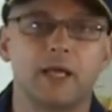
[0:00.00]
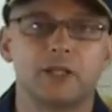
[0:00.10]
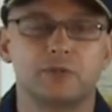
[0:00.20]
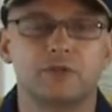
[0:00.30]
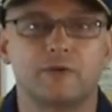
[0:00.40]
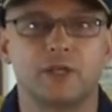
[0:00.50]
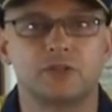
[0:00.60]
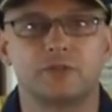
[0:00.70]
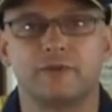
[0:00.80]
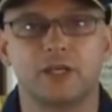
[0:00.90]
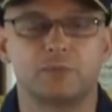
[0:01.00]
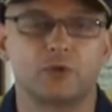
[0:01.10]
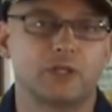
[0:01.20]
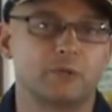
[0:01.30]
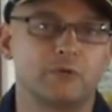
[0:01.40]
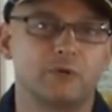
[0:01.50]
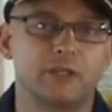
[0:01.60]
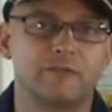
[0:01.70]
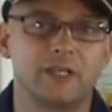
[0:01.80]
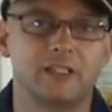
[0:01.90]
page with your friends on Facebook. It'll be
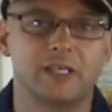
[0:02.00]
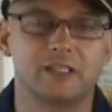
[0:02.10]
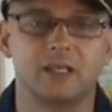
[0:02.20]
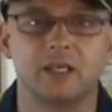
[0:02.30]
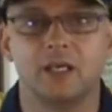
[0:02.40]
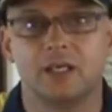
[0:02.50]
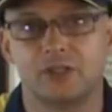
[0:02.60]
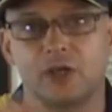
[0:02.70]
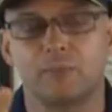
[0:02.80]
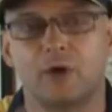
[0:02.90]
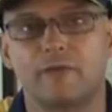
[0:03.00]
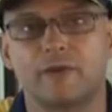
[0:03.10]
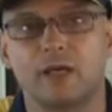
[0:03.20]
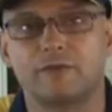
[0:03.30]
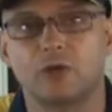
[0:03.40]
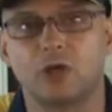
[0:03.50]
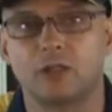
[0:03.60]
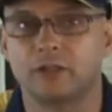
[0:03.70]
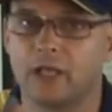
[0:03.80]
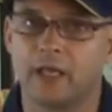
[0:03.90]
really fantastic. So bye for now from
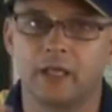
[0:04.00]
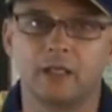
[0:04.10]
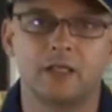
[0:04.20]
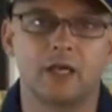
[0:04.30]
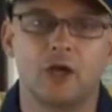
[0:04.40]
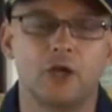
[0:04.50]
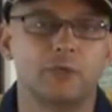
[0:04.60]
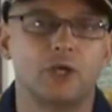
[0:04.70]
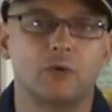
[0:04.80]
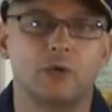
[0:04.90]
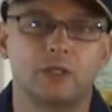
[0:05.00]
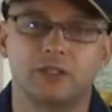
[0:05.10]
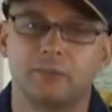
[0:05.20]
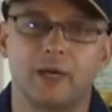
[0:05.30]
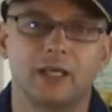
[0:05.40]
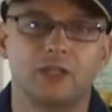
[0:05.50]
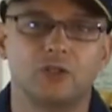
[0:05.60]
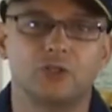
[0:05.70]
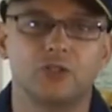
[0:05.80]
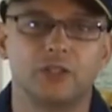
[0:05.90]
Colin, and hope you go well in your barking
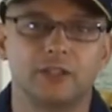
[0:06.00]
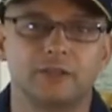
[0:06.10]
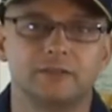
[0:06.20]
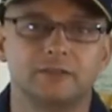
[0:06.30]
dog journey.